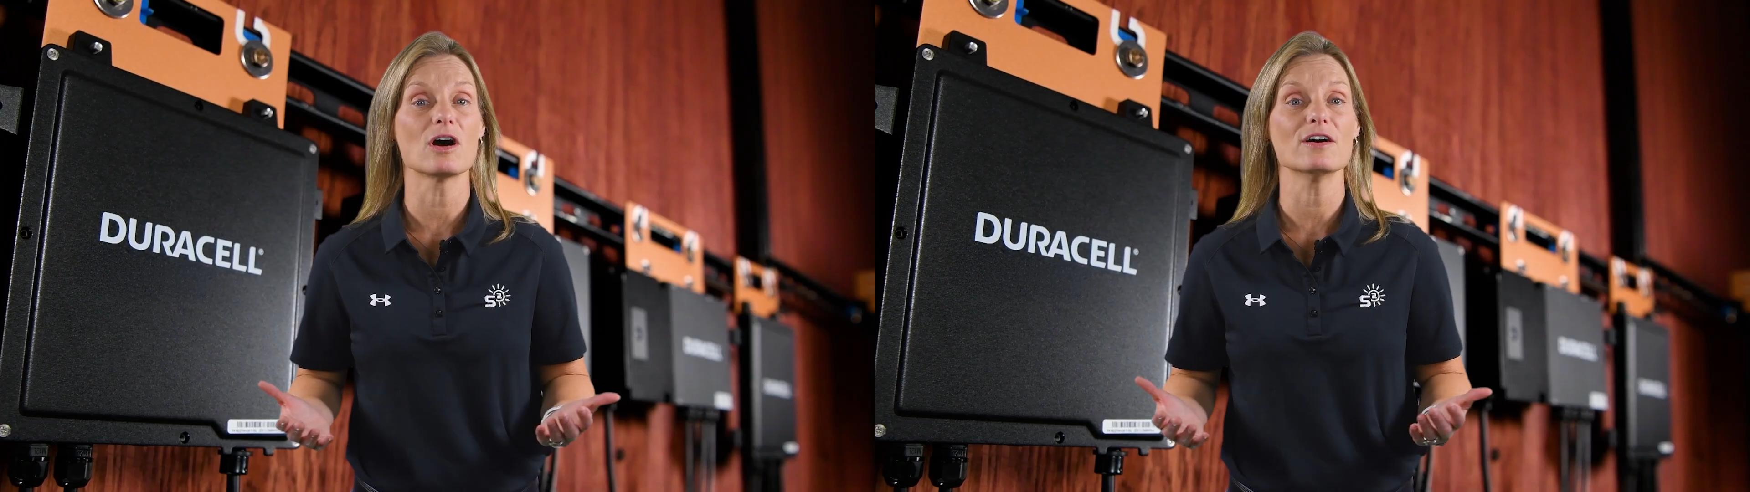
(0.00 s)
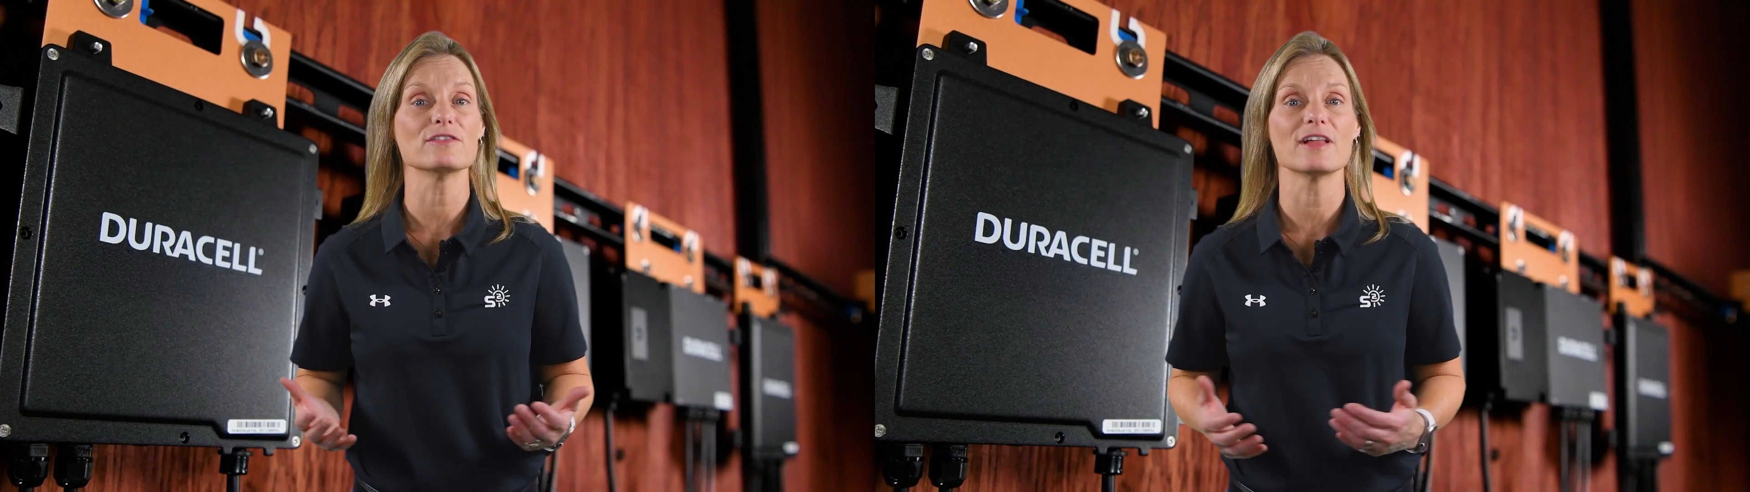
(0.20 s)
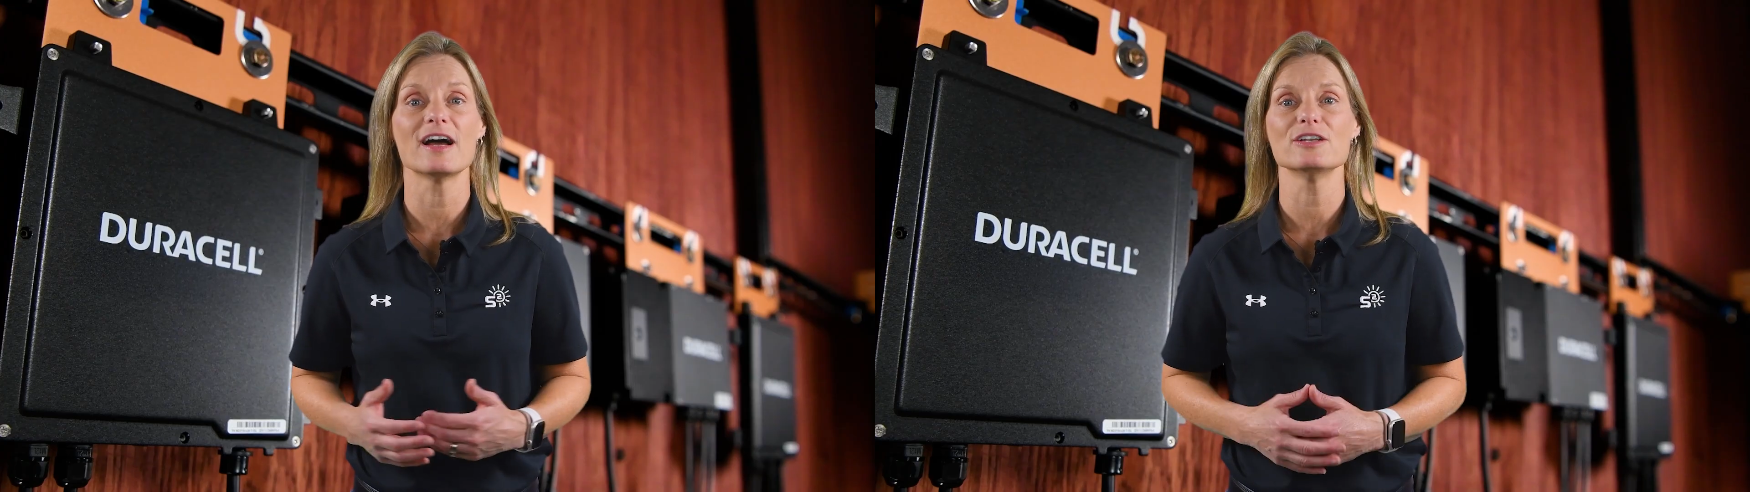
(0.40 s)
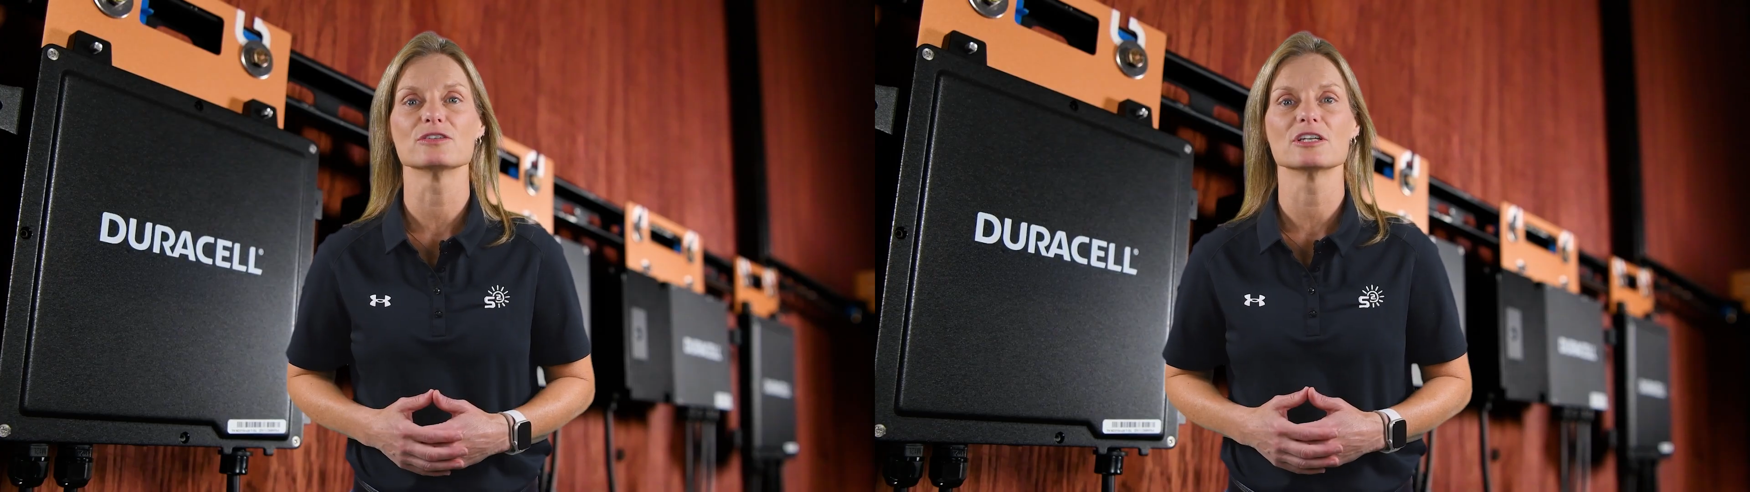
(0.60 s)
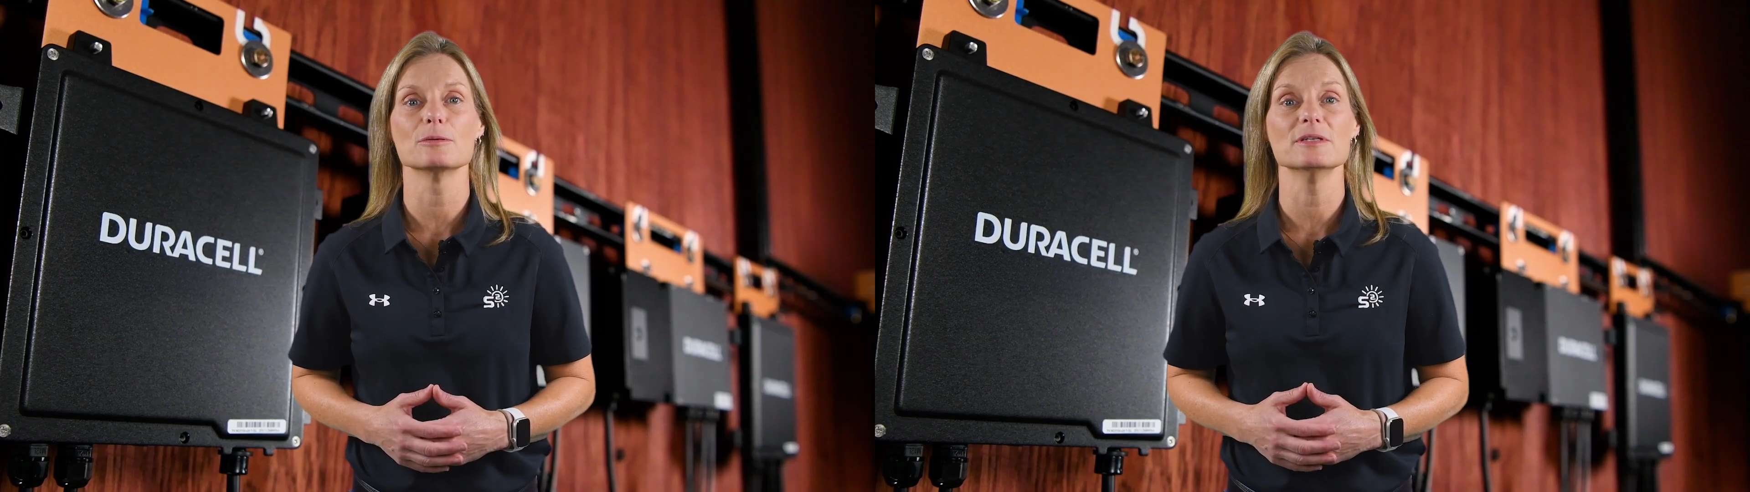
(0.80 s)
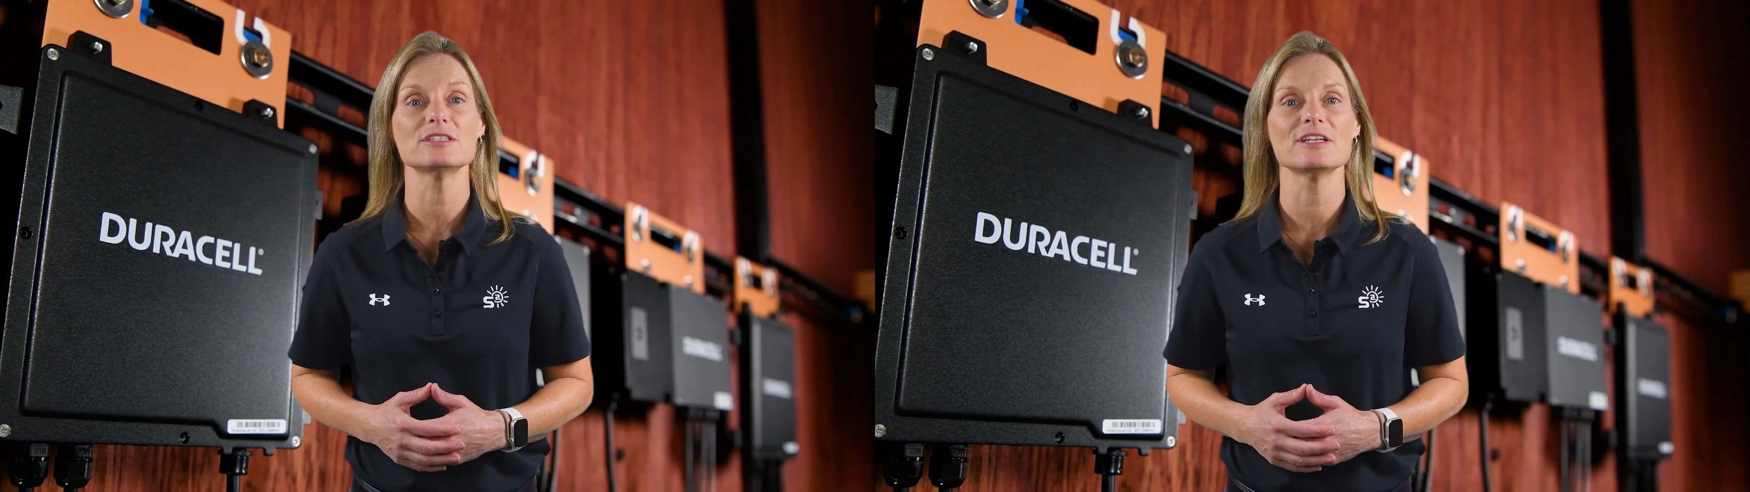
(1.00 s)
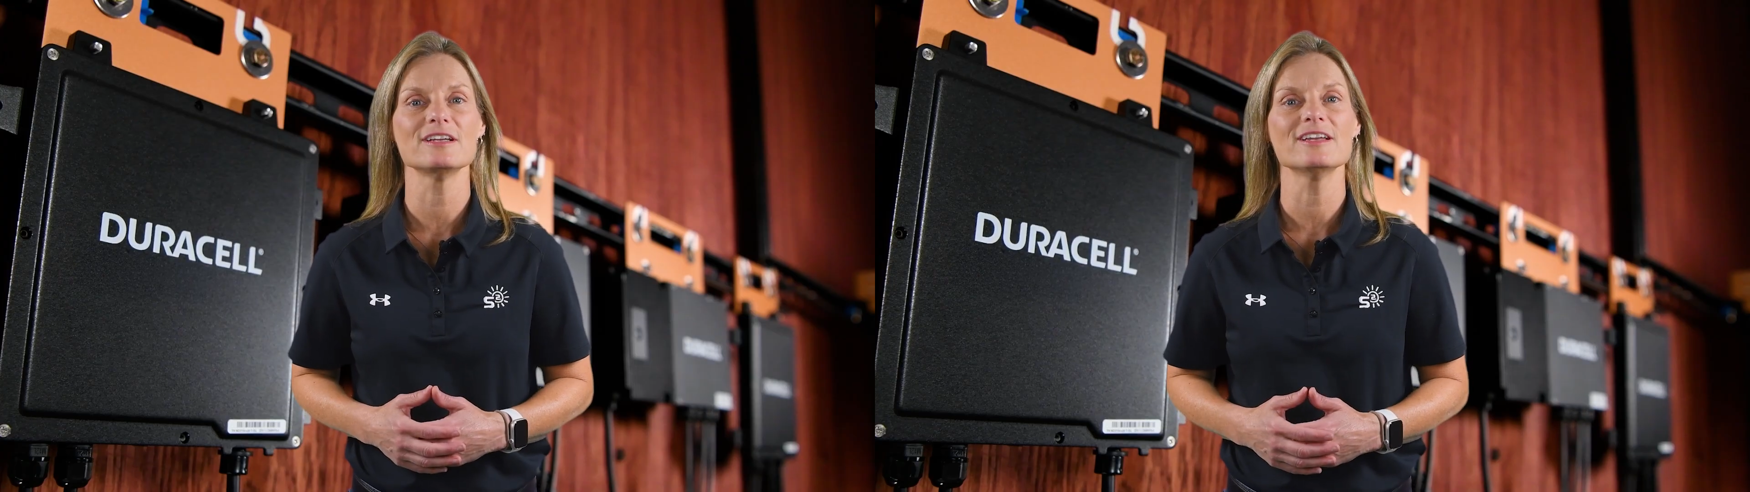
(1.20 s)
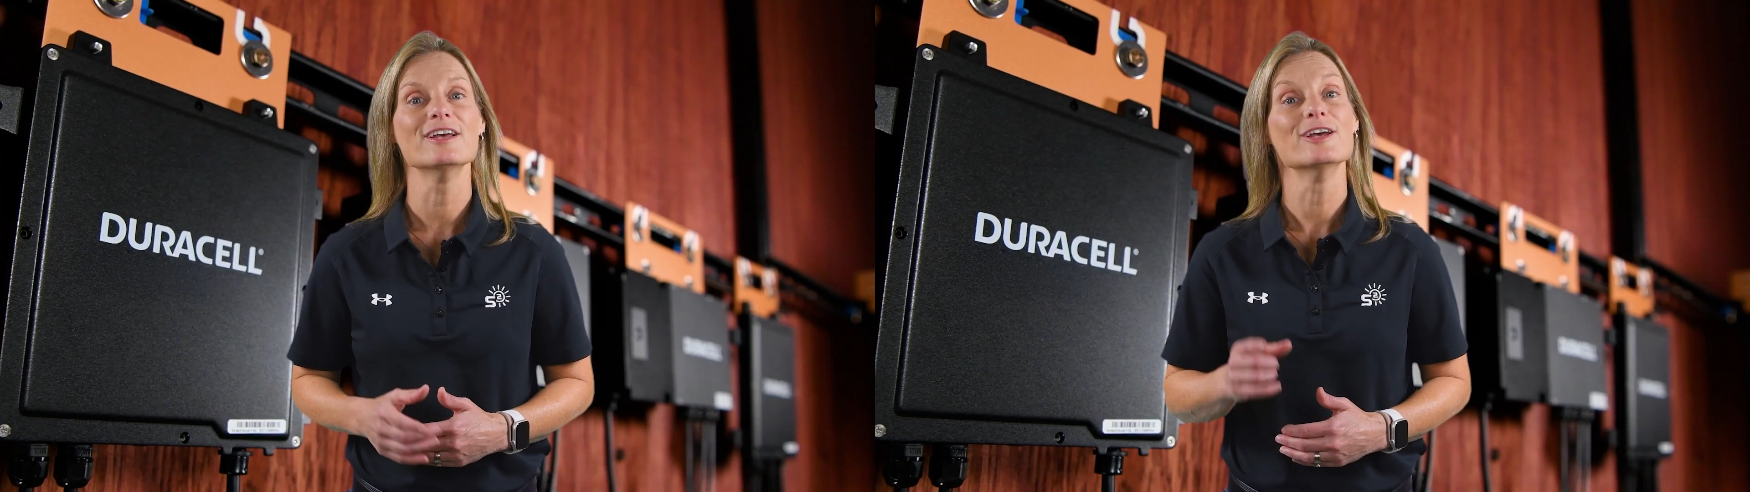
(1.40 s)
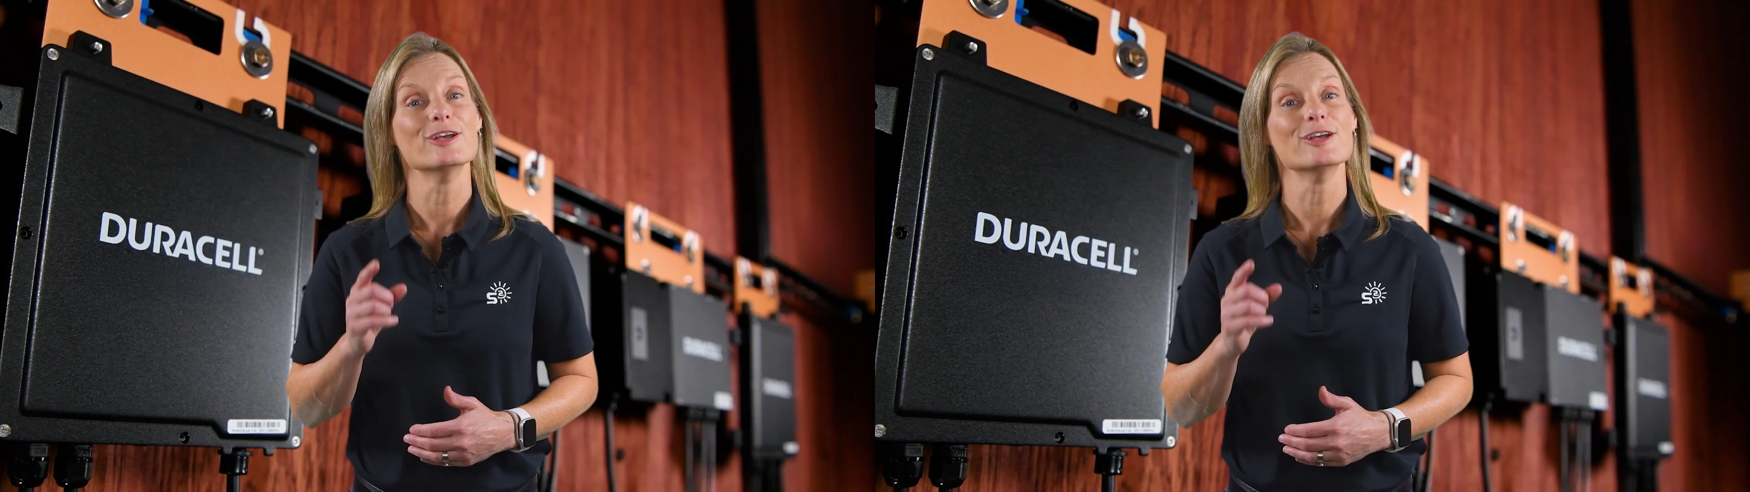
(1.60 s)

offline during commissioning,